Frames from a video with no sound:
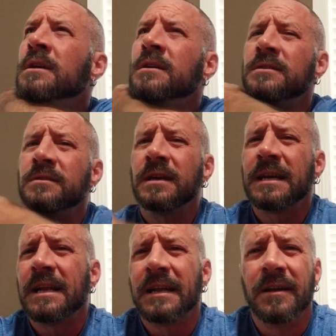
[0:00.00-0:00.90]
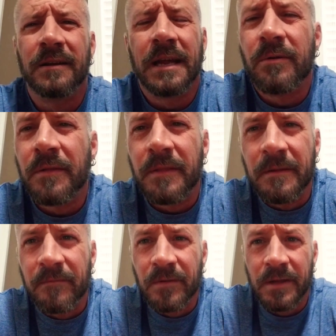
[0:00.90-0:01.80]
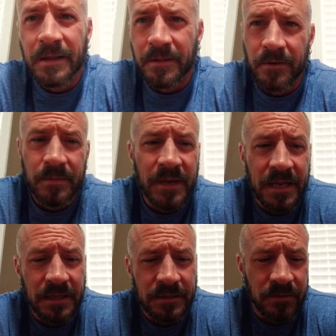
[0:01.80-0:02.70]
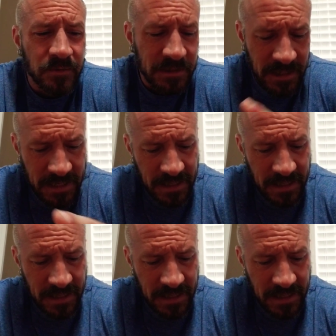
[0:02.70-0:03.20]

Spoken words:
So I kind of hung out with them for like 30 minutes and was like,